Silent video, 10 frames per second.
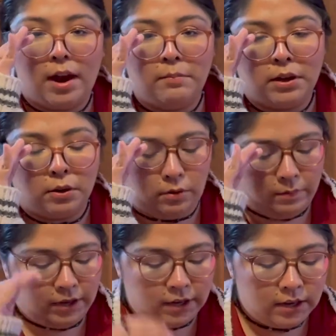
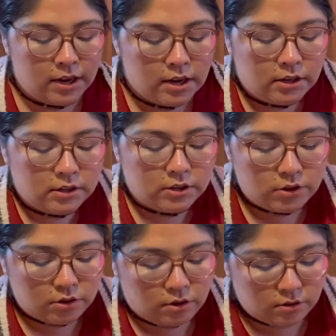amigurumi,
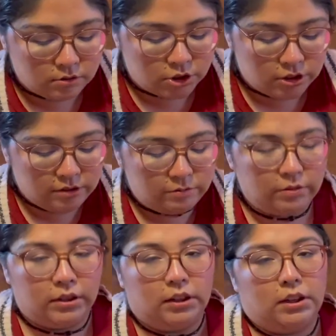so she
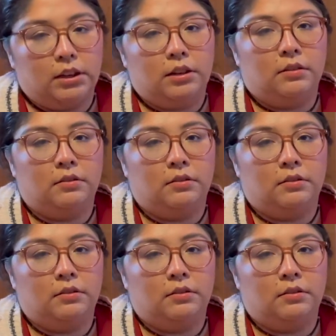really